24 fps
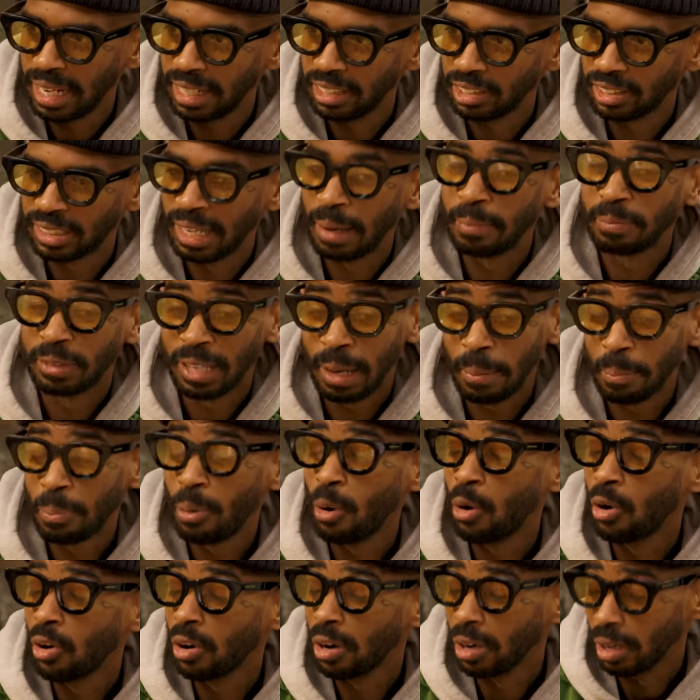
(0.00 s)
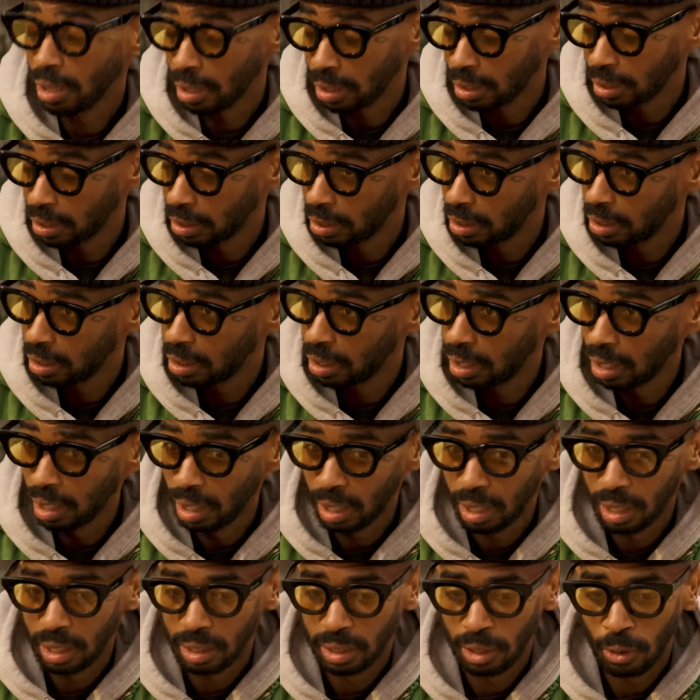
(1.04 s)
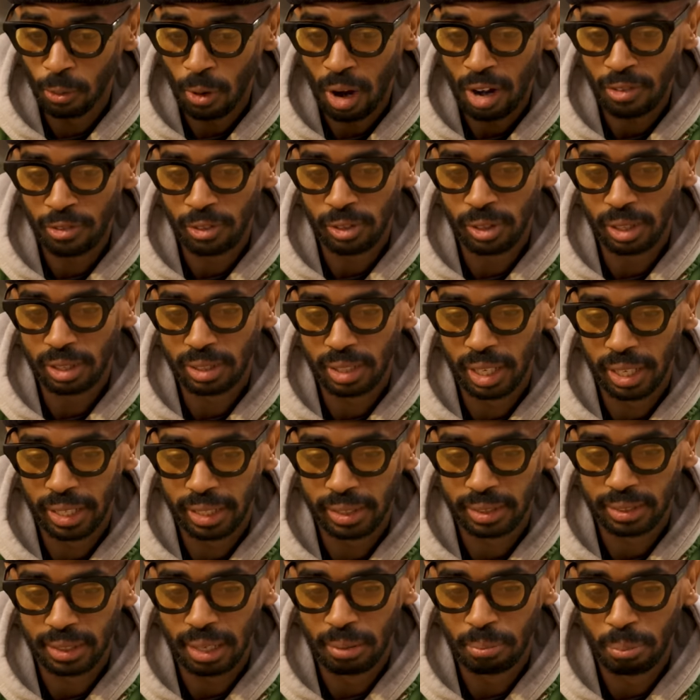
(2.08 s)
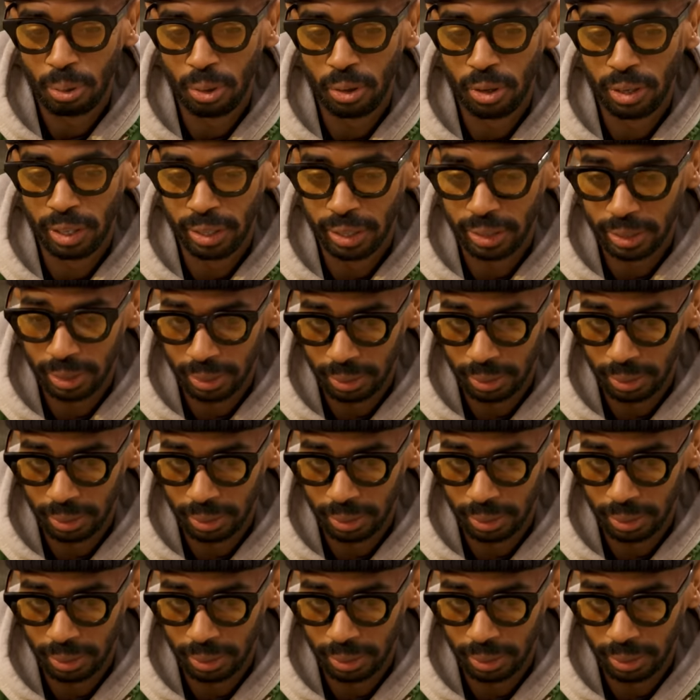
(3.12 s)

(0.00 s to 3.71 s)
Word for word: that a temp- tempura? No, yeah. The waffle looks like it's tempura.